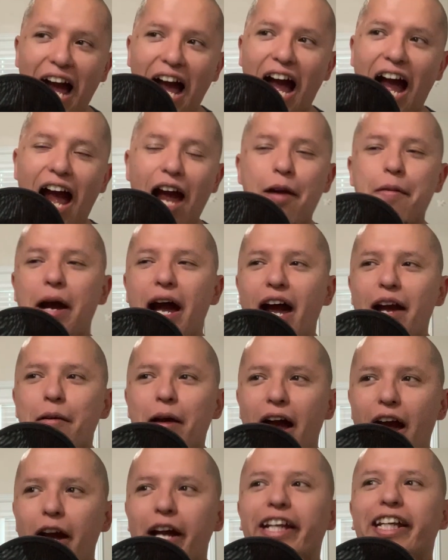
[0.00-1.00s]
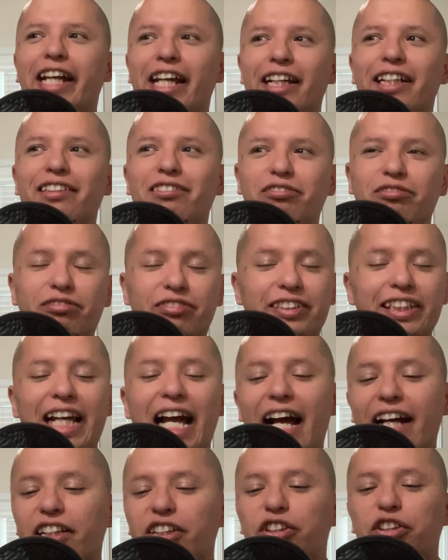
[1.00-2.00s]
I, I, I, can
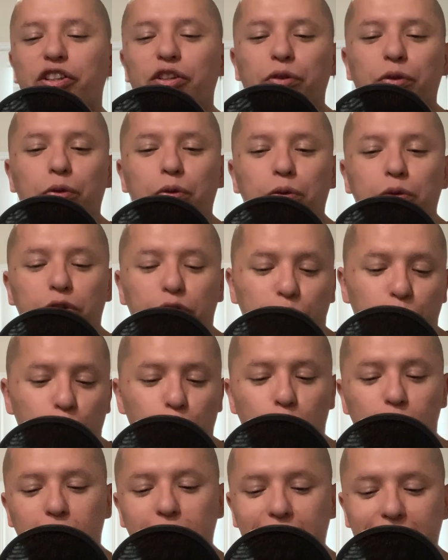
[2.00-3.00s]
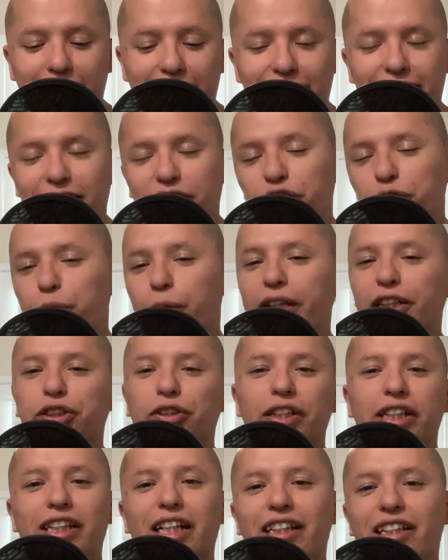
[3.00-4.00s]
react to towards that
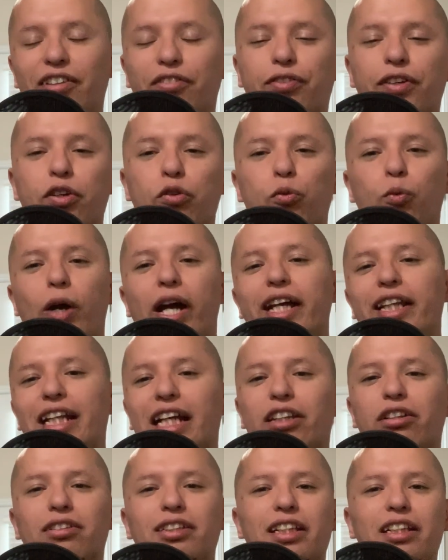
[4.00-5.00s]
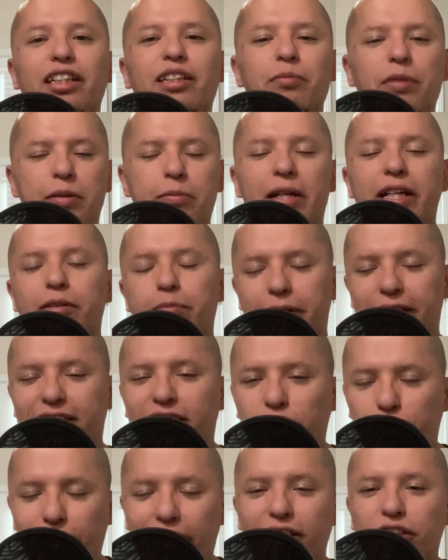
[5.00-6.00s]
situation in a different way that doesn't even make me
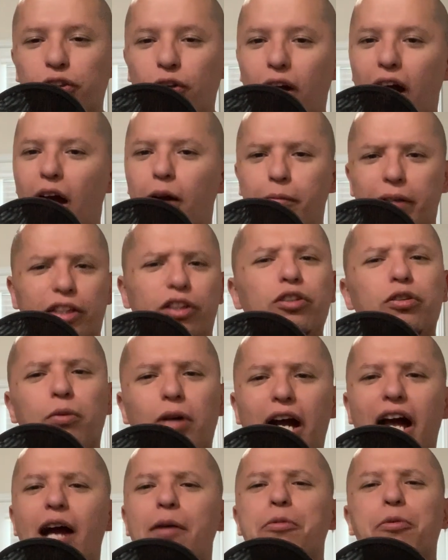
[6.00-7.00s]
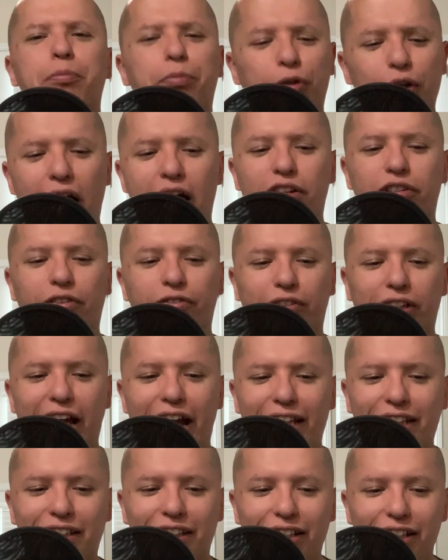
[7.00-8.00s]
stress. So I'm like, you know what? I'm proud of that.
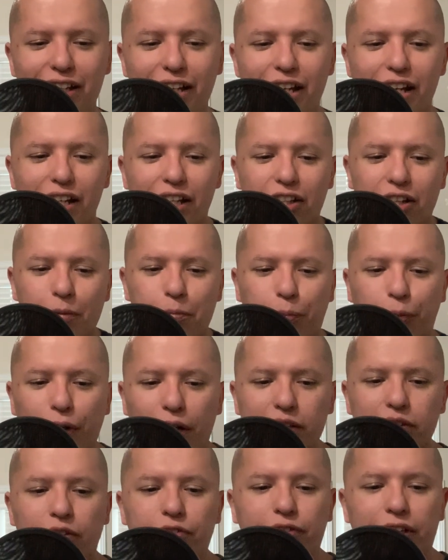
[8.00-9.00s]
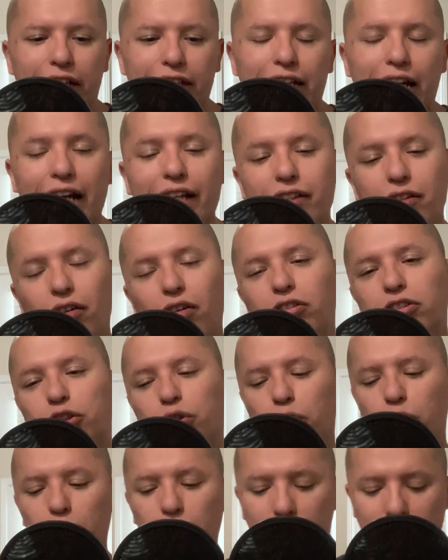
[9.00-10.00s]
I'm proud of that. And
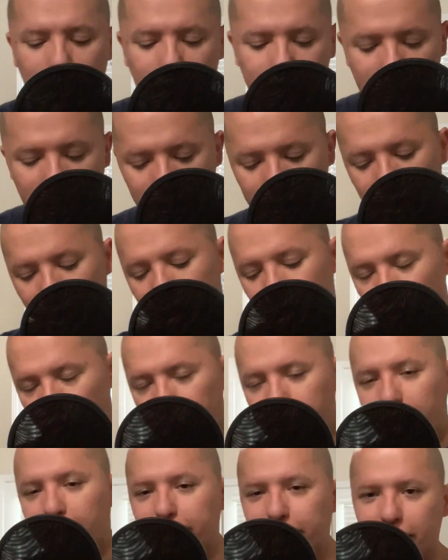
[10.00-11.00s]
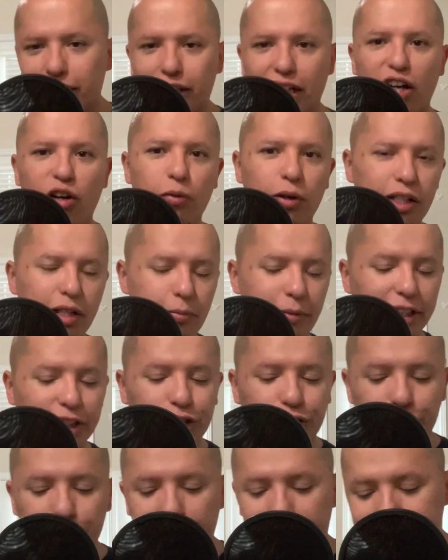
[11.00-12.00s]
also, and, and, and one last thing that I want to
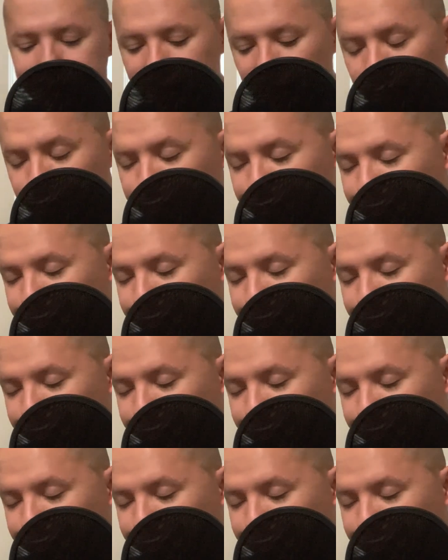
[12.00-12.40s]
mention here